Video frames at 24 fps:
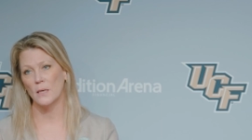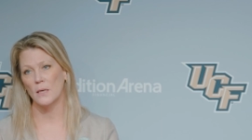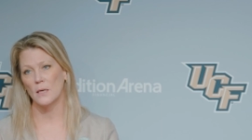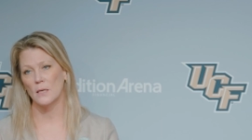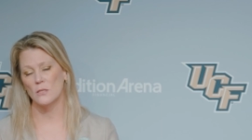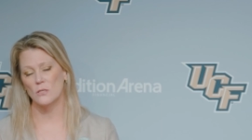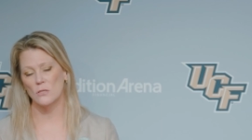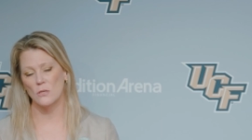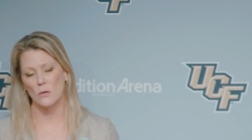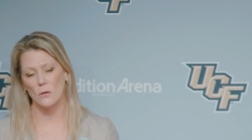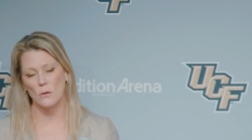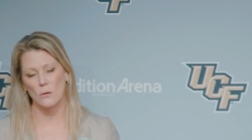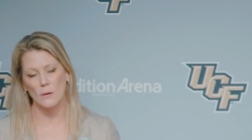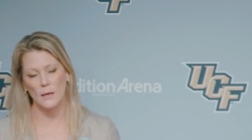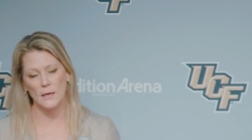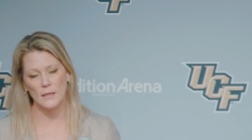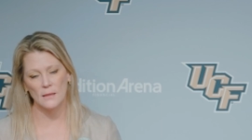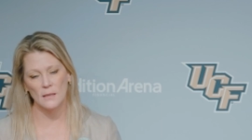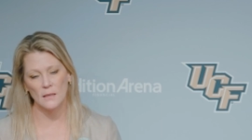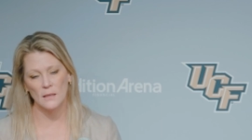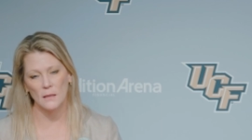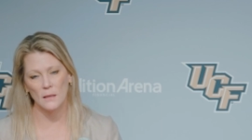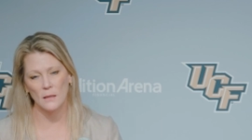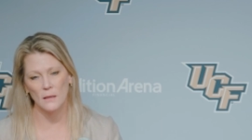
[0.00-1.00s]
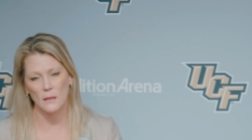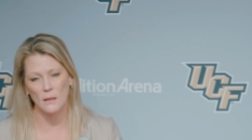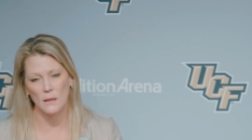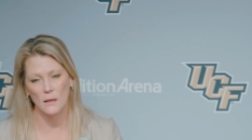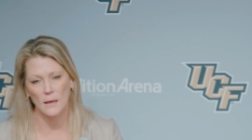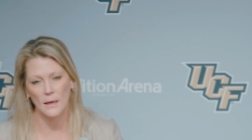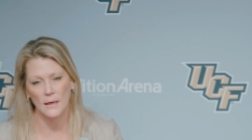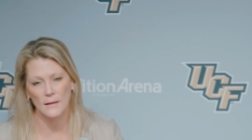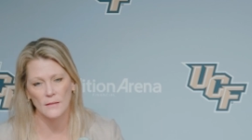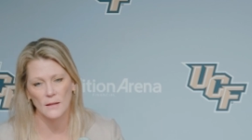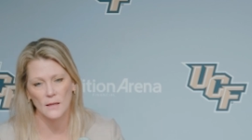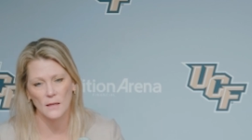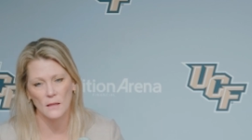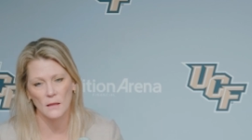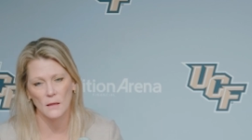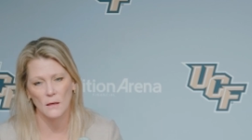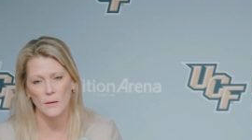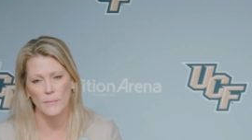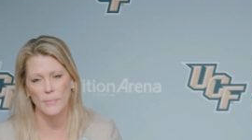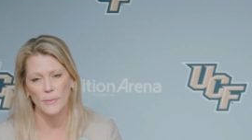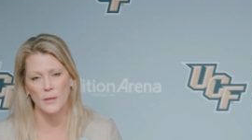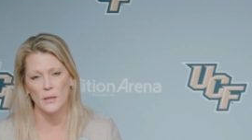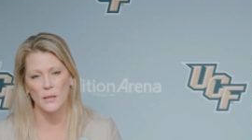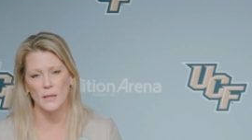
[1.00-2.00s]
So I think I think the
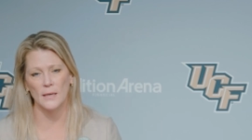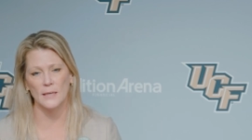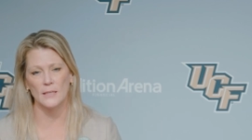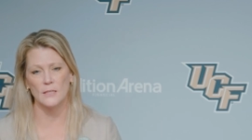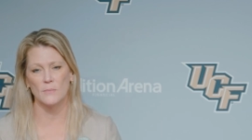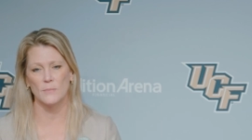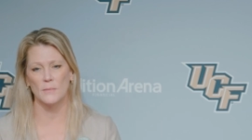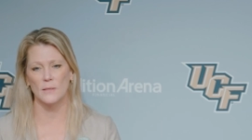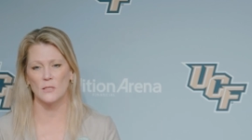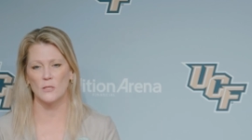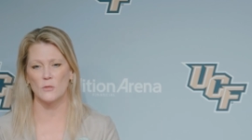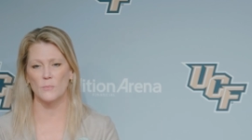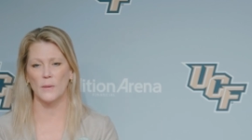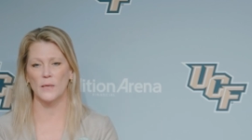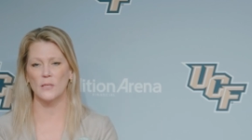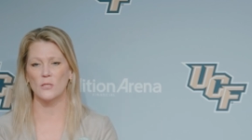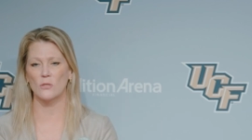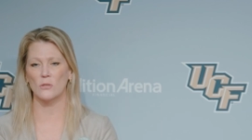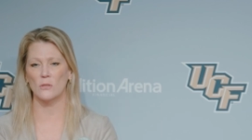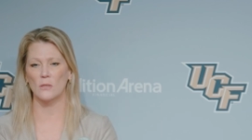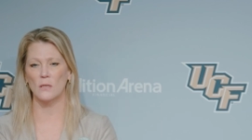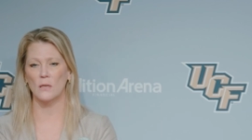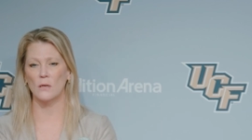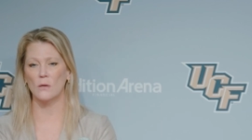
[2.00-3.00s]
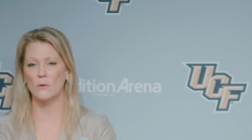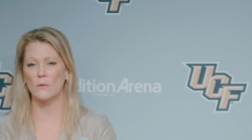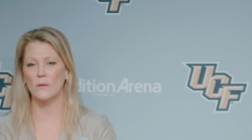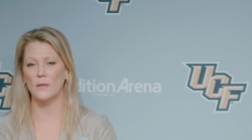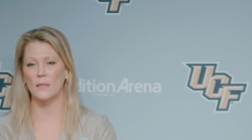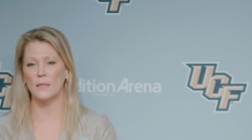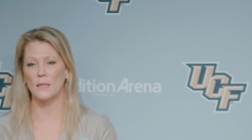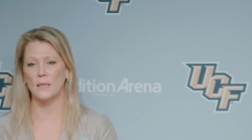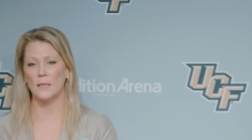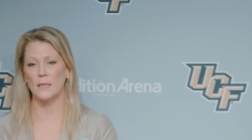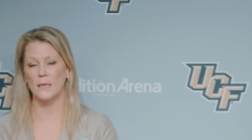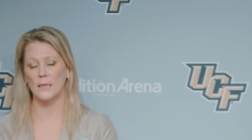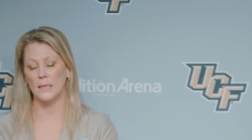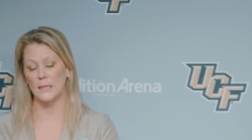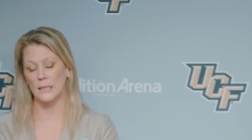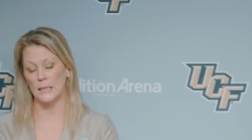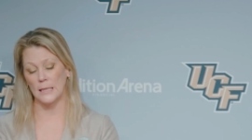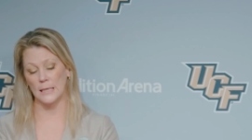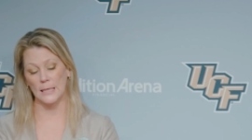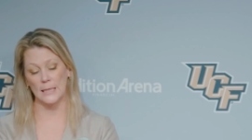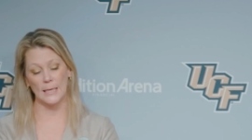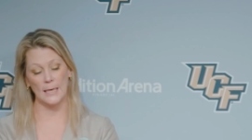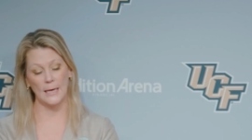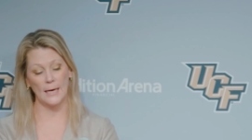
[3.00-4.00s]
upperclassmen especially know that that they
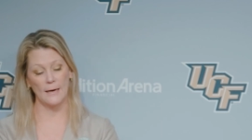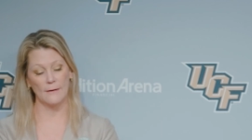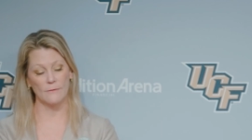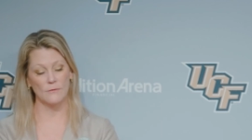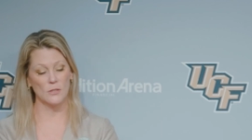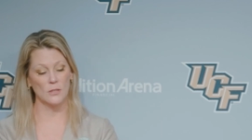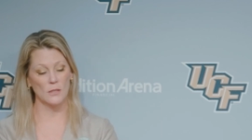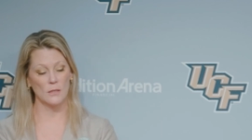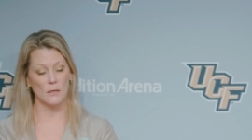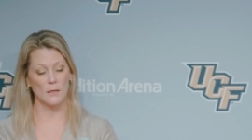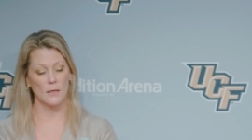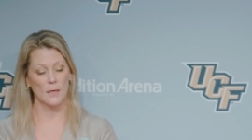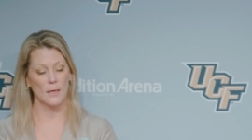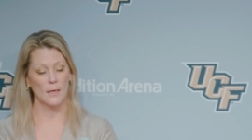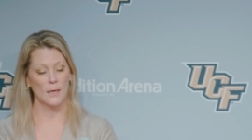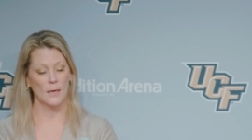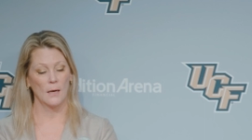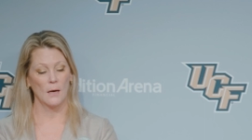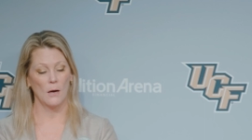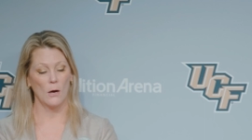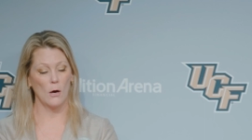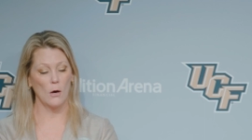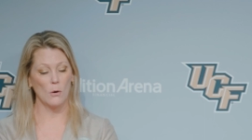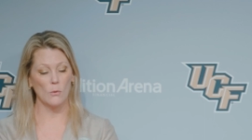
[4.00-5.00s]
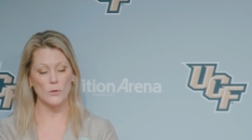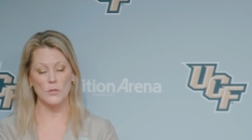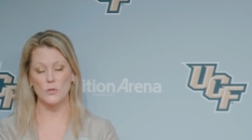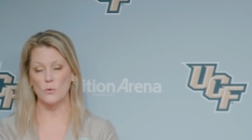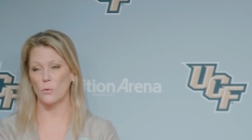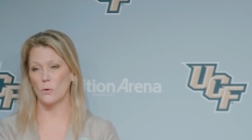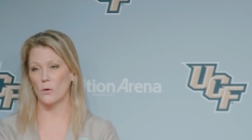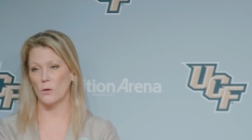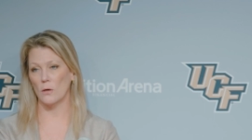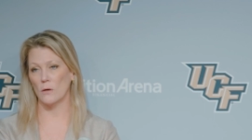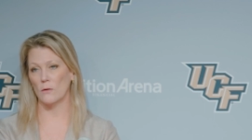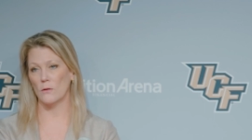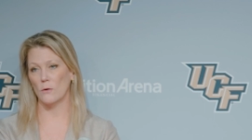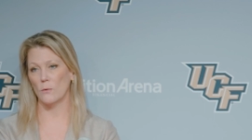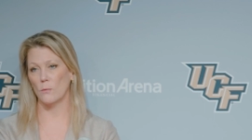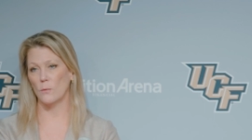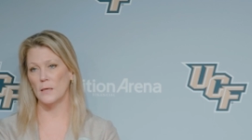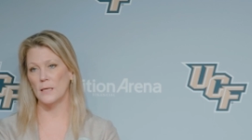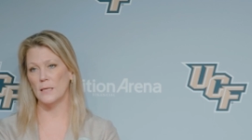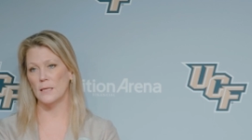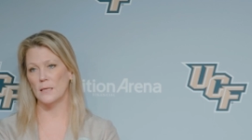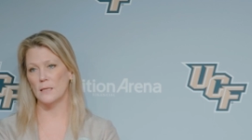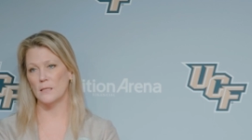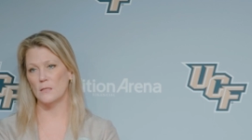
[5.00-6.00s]
they have to always work on their
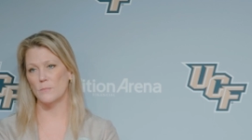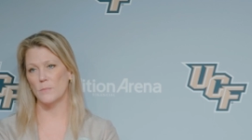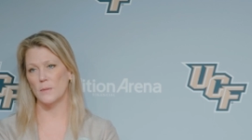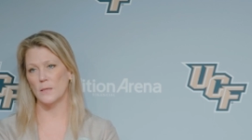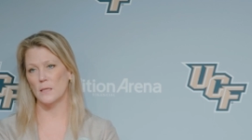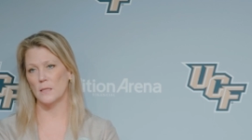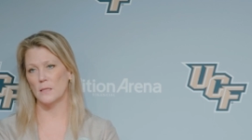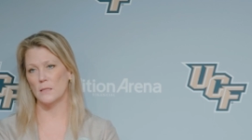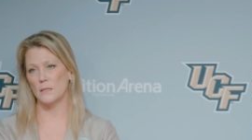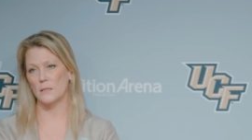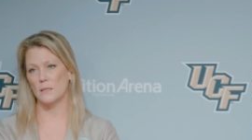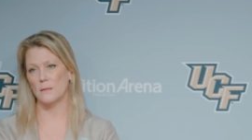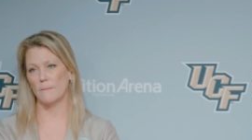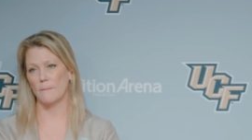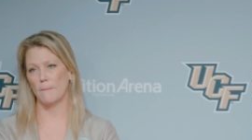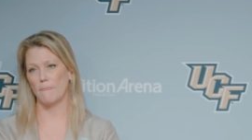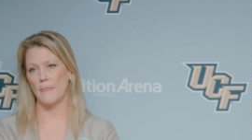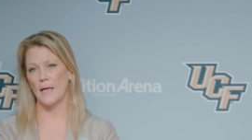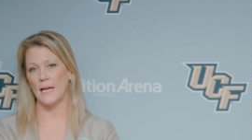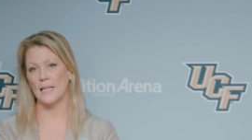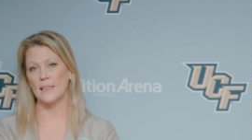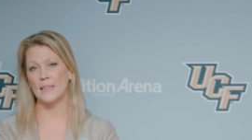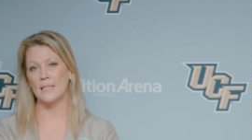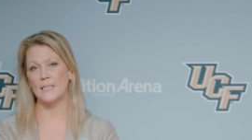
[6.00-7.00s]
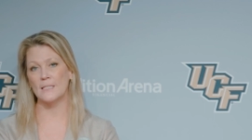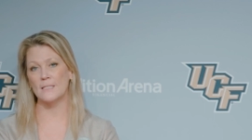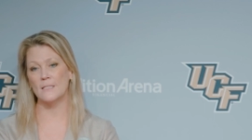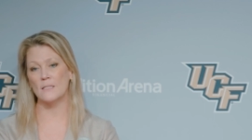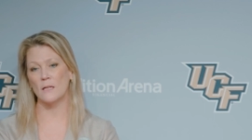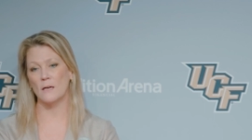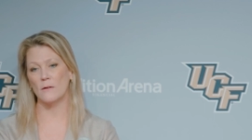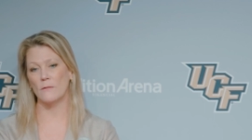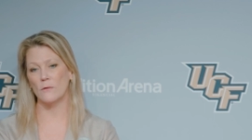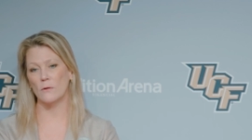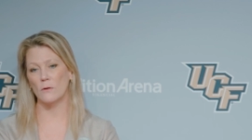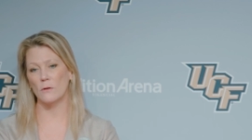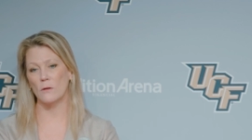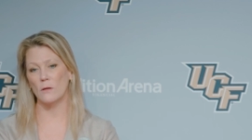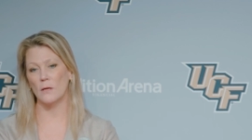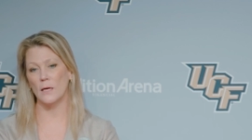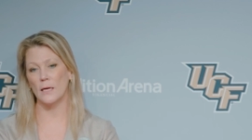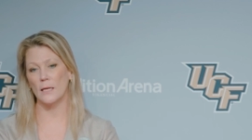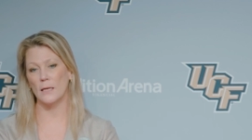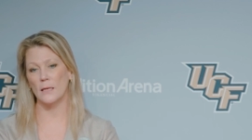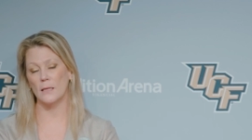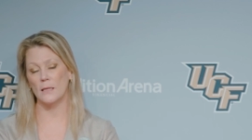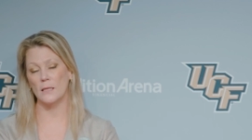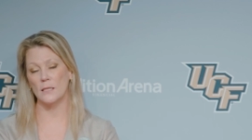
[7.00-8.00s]
weakness because at this level
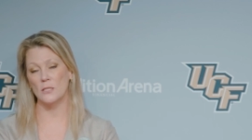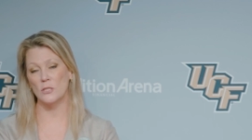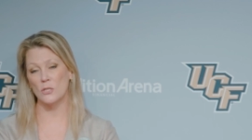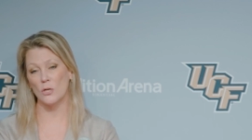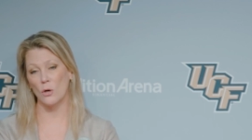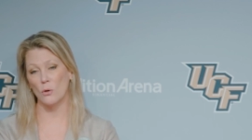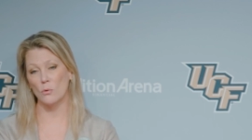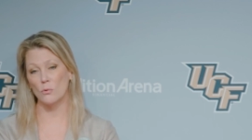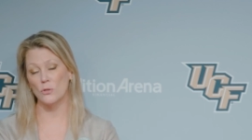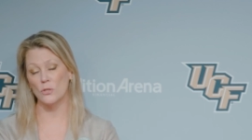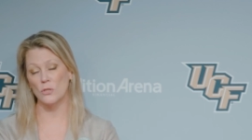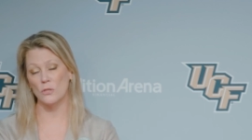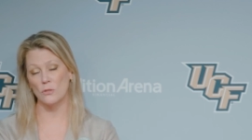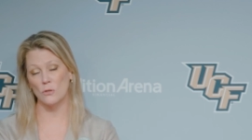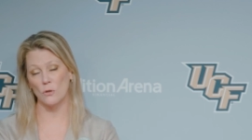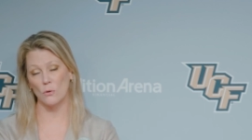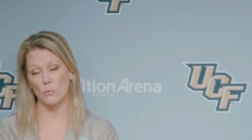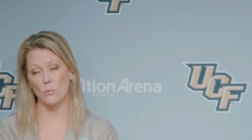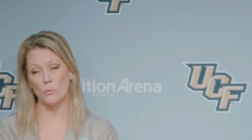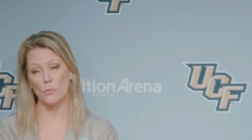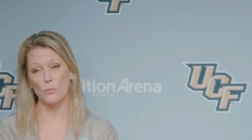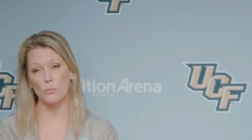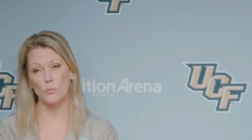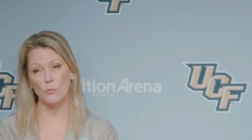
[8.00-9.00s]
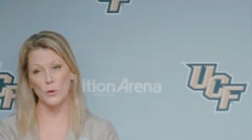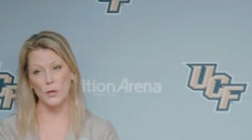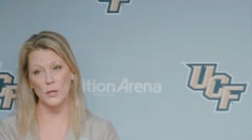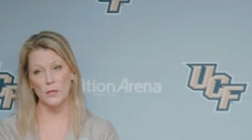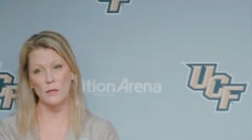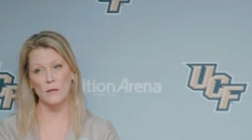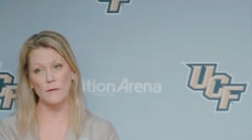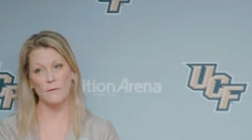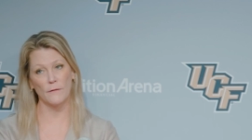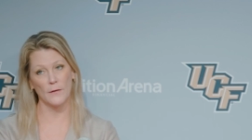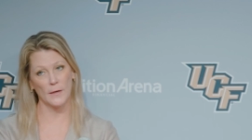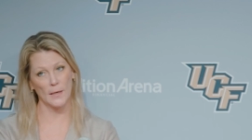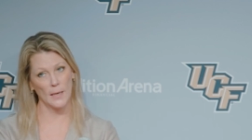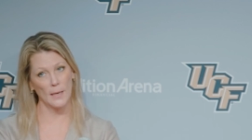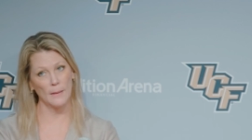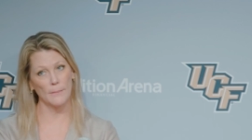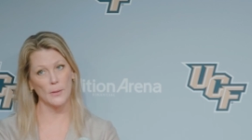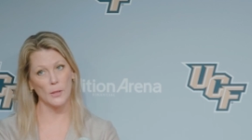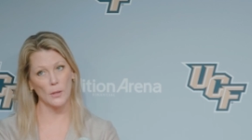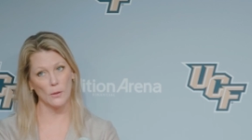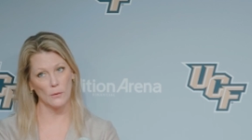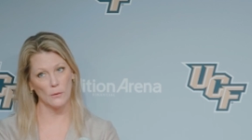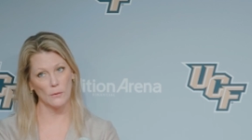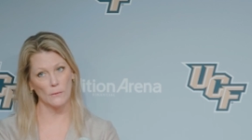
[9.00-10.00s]
and these coaches are really
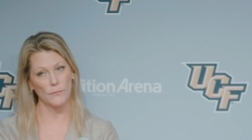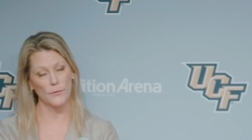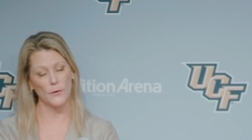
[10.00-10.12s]
phenomenal.